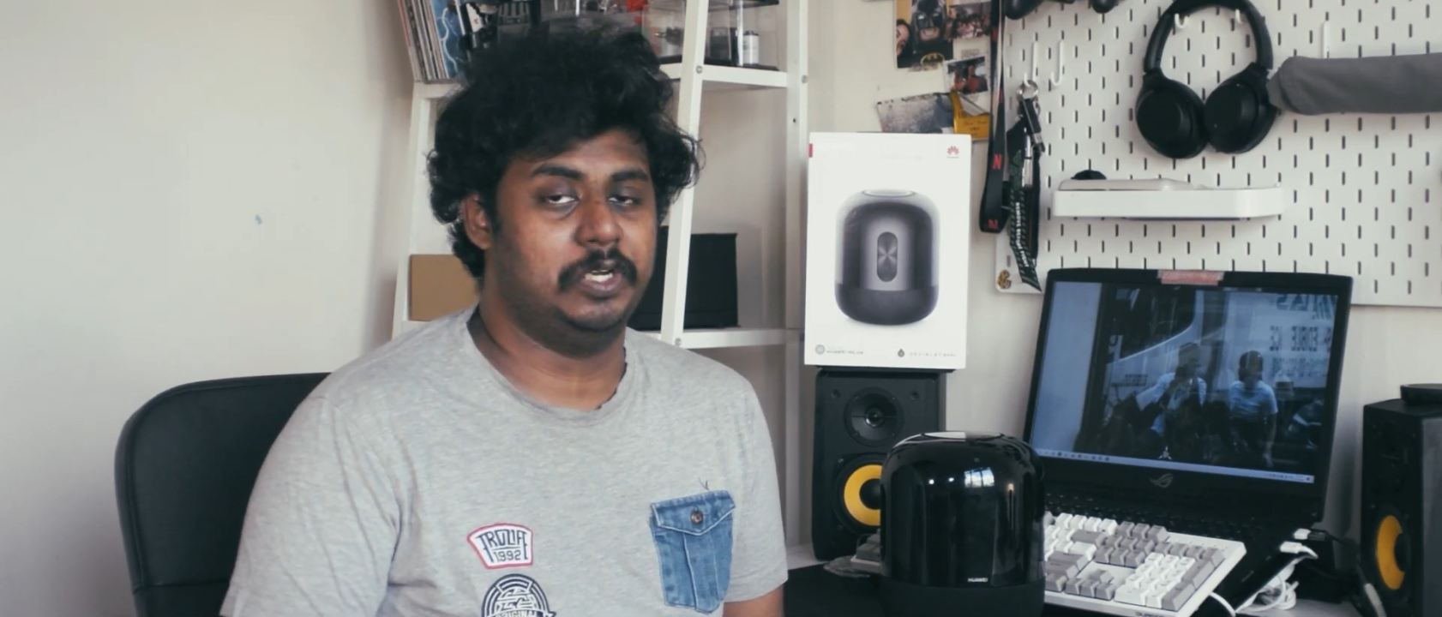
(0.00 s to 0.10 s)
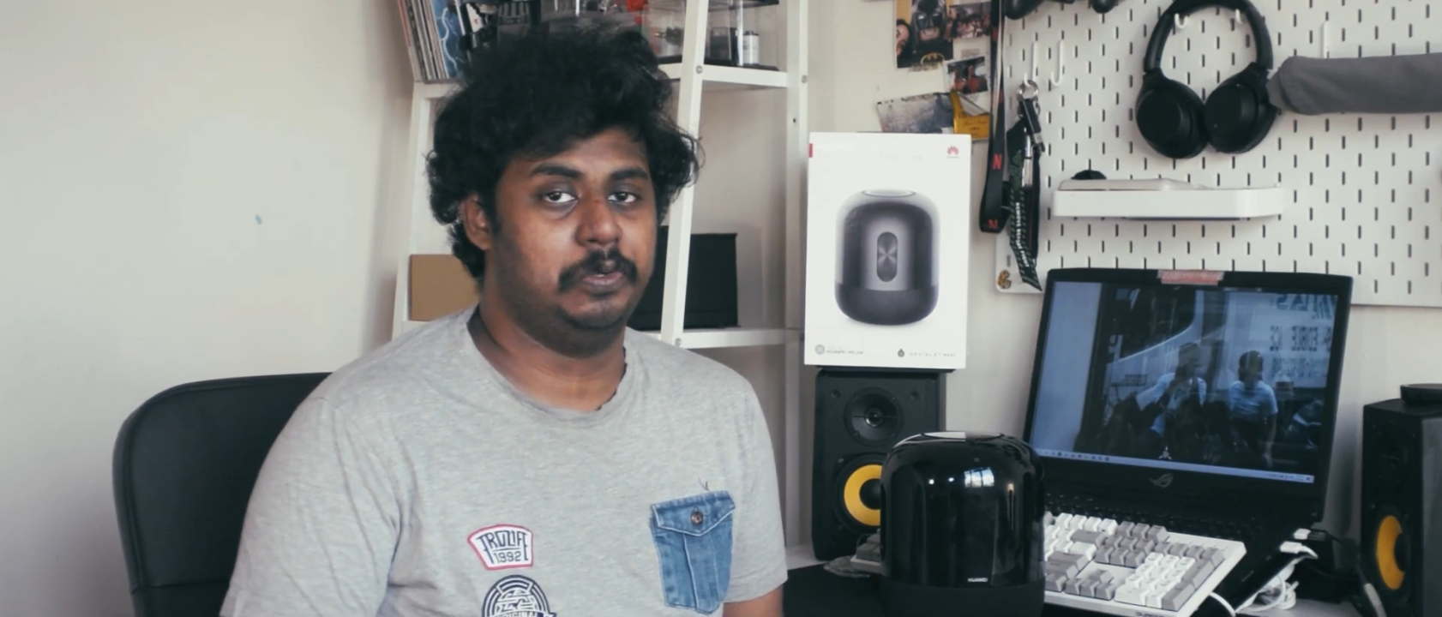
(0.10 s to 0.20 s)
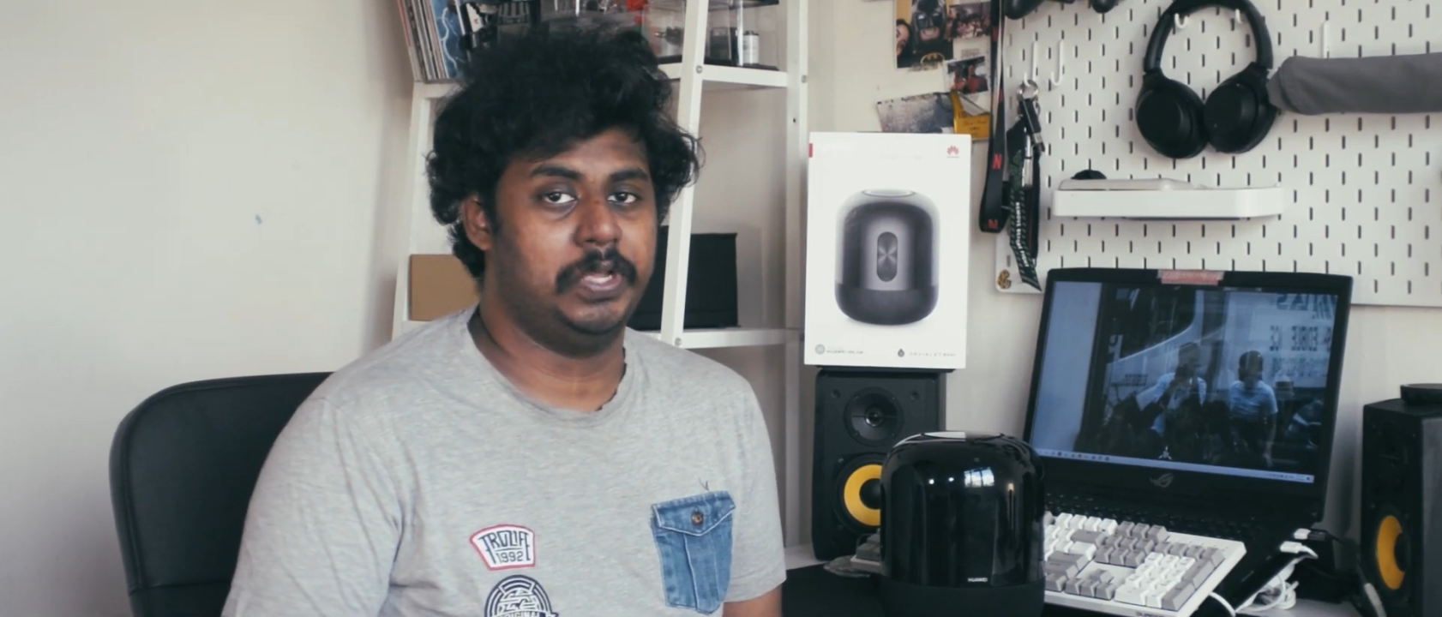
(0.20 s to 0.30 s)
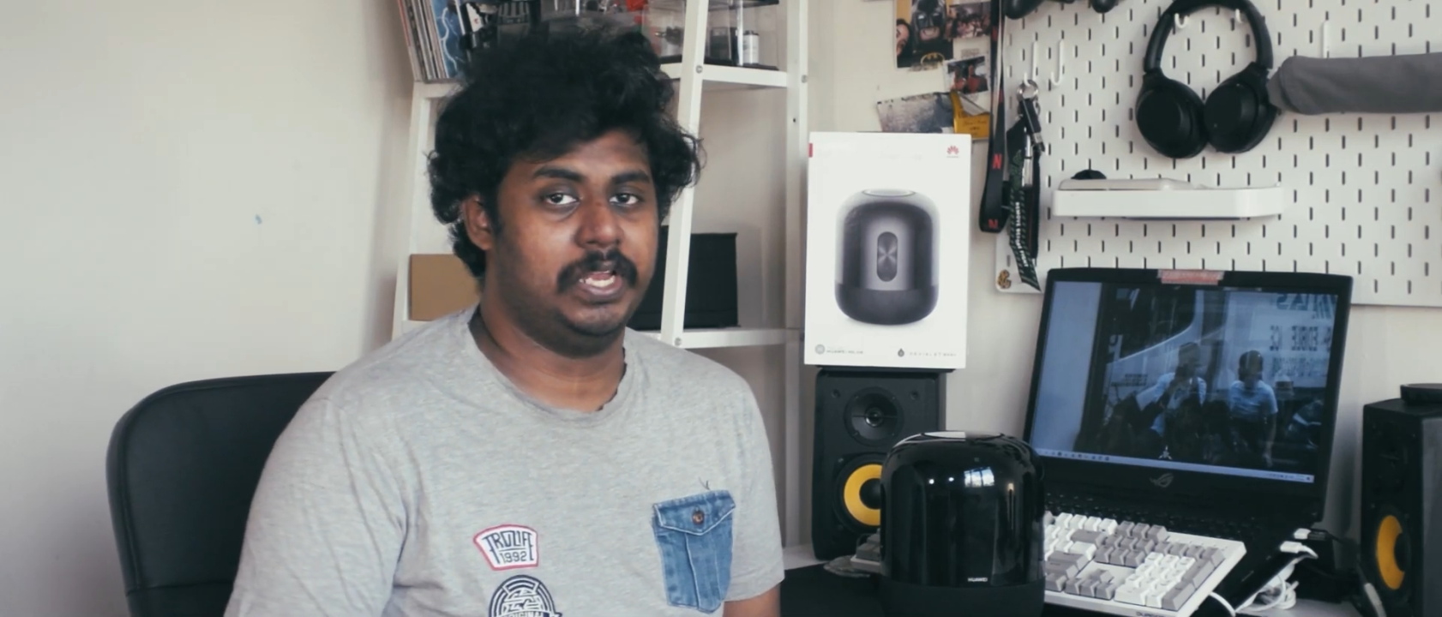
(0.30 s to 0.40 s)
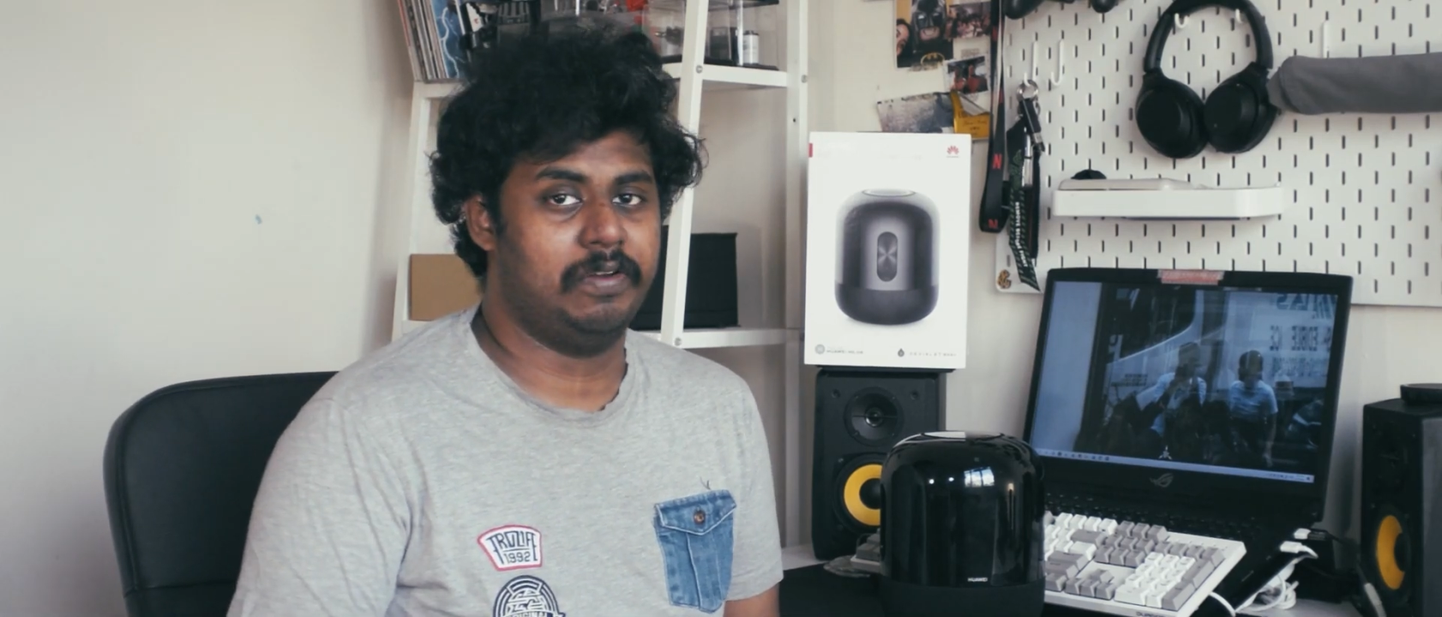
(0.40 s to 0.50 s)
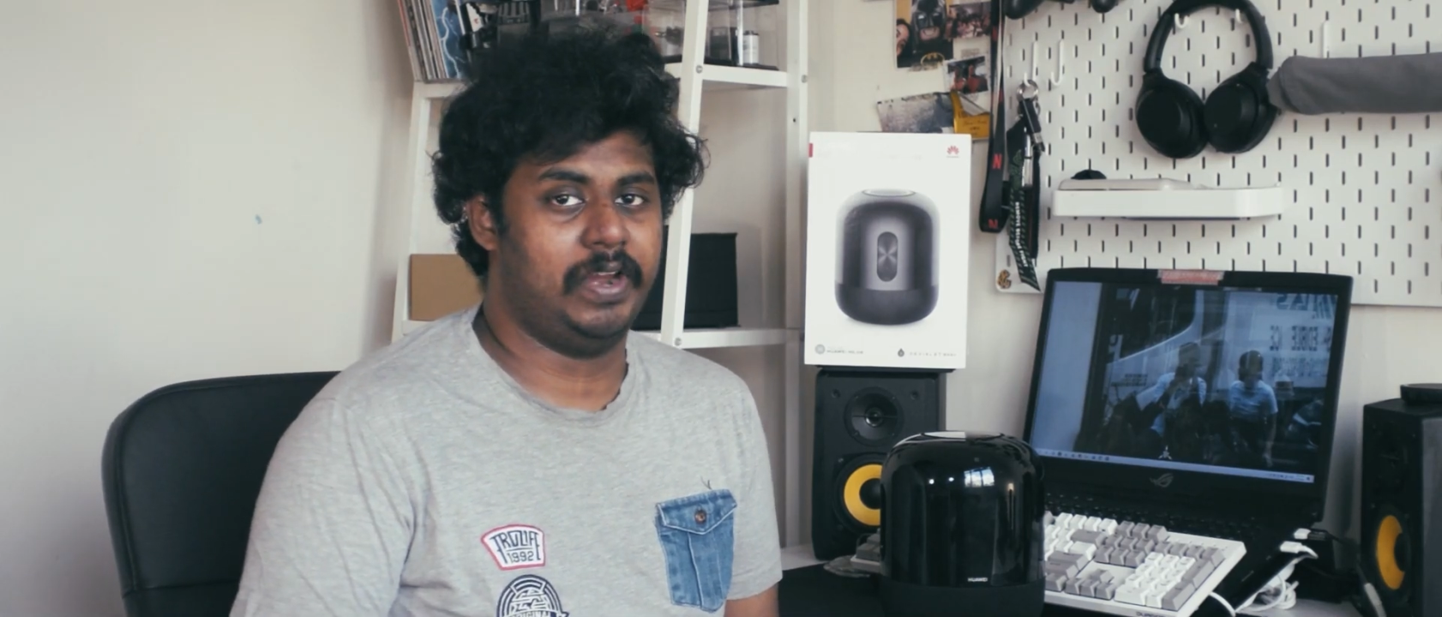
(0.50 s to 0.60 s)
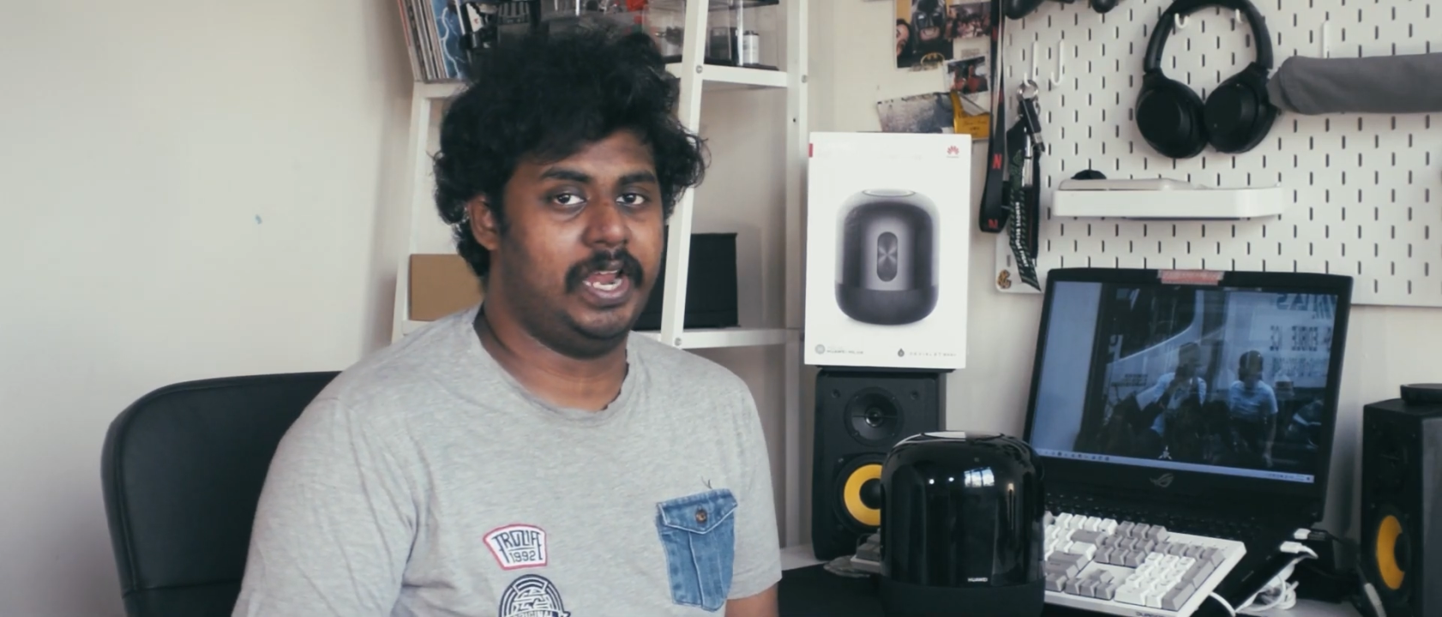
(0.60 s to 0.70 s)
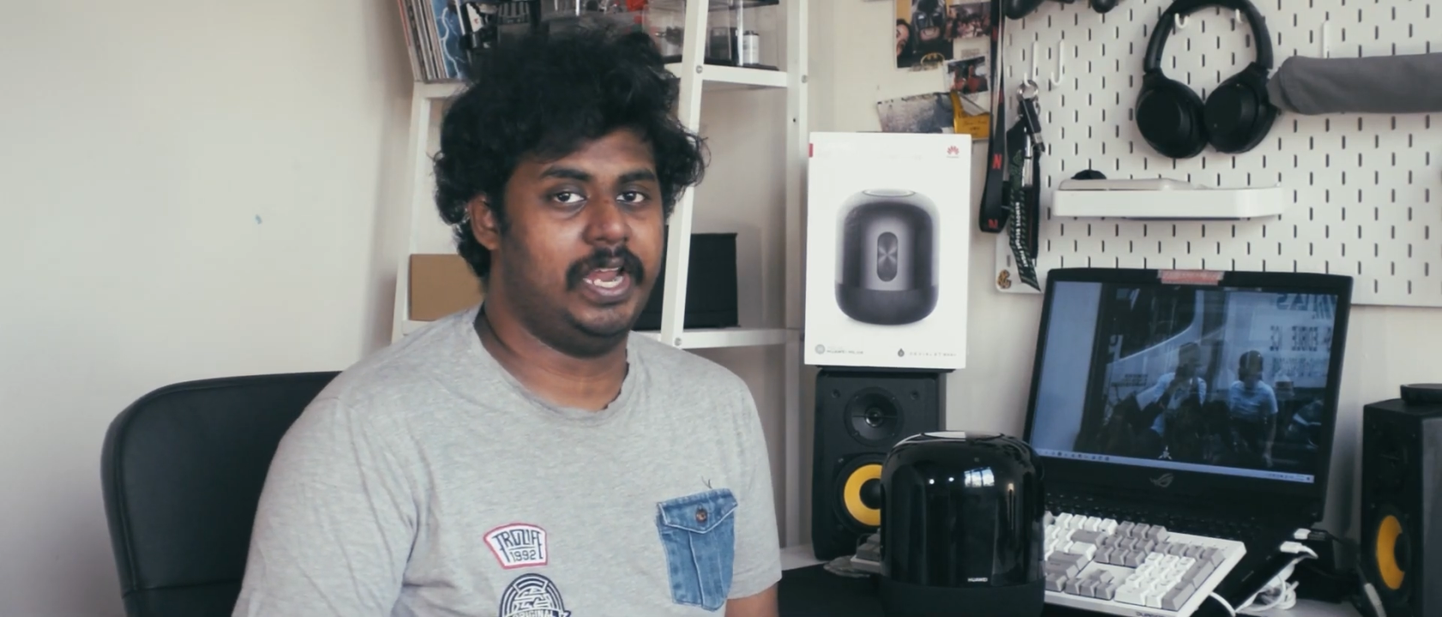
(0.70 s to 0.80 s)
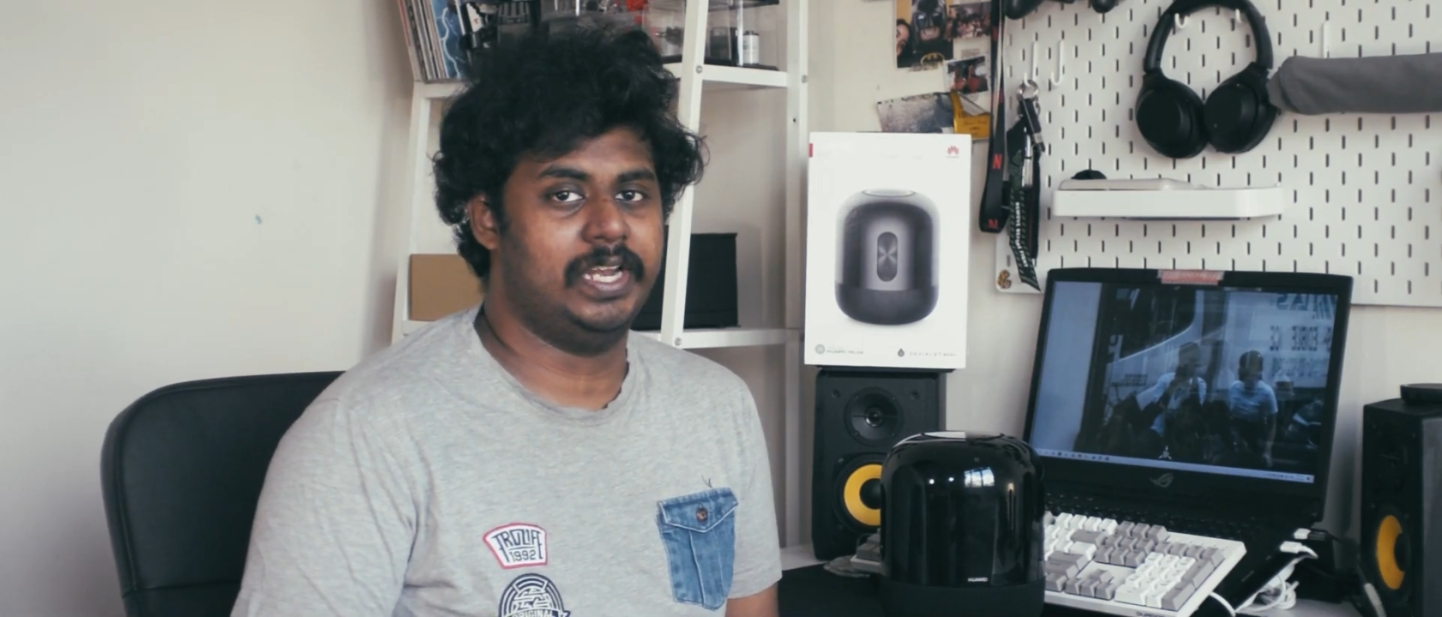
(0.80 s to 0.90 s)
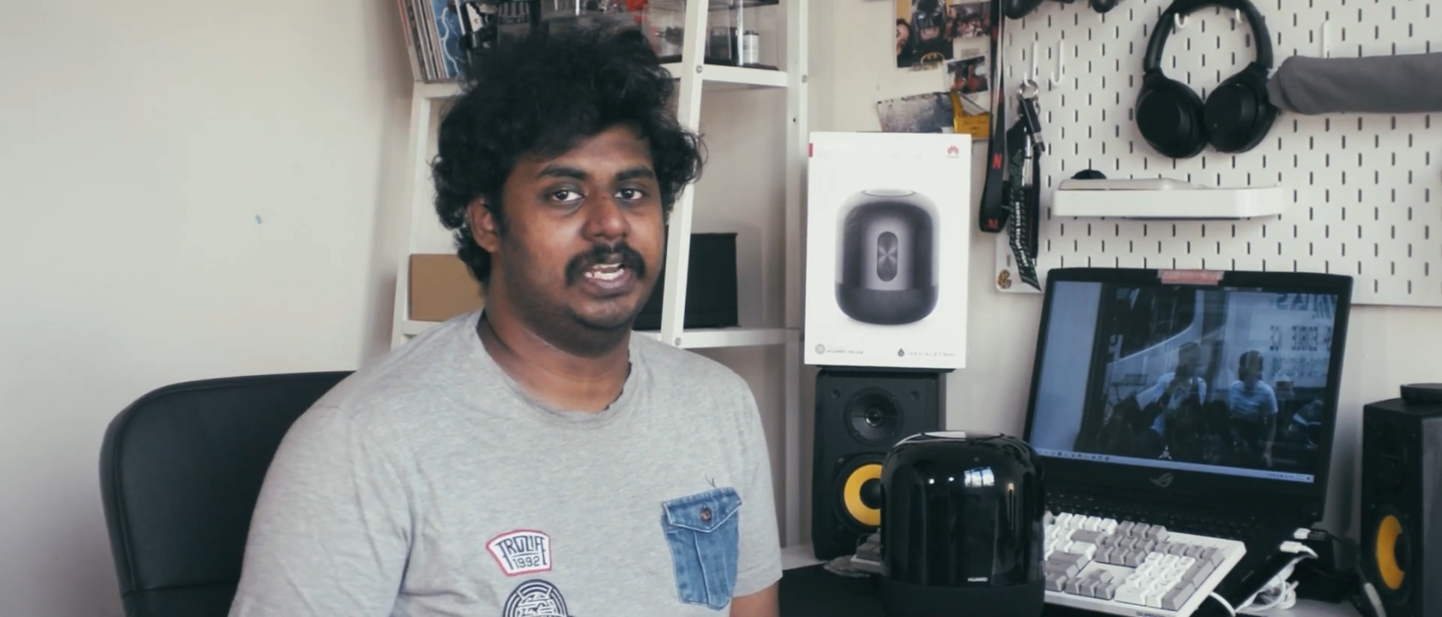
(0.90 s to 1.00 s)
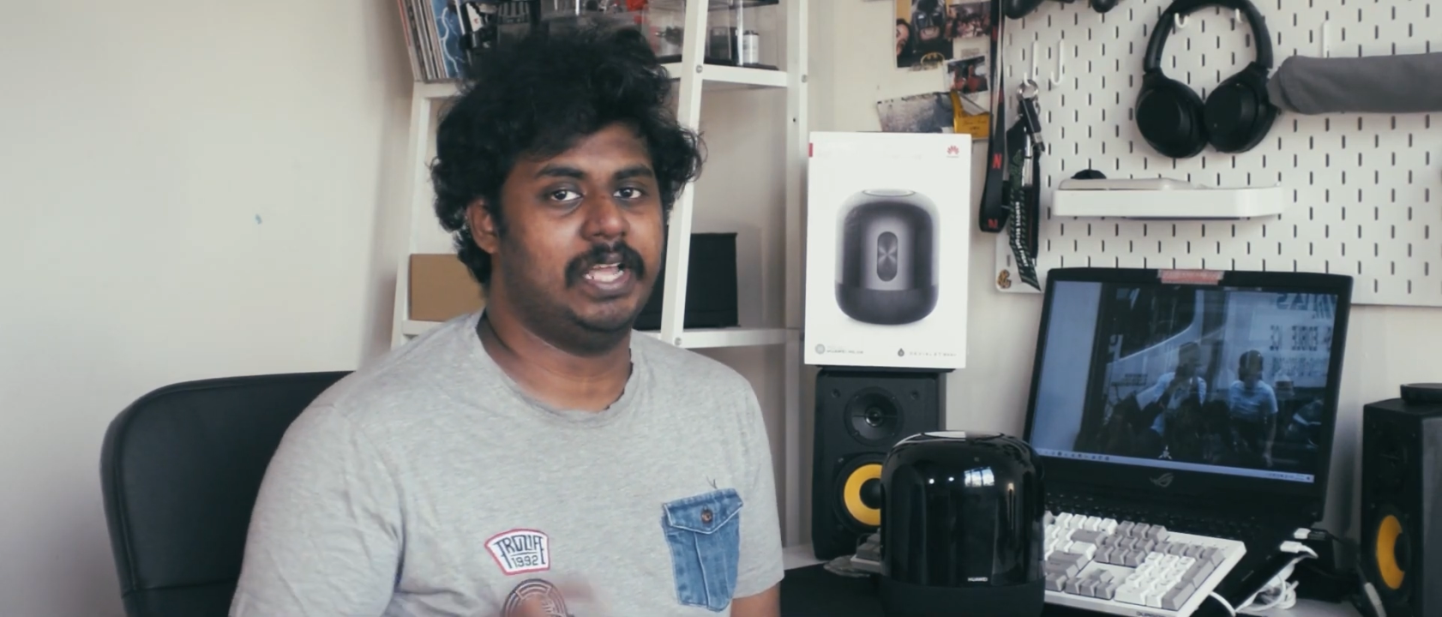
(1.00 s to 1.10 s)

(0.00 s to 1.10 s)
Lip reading: doing great.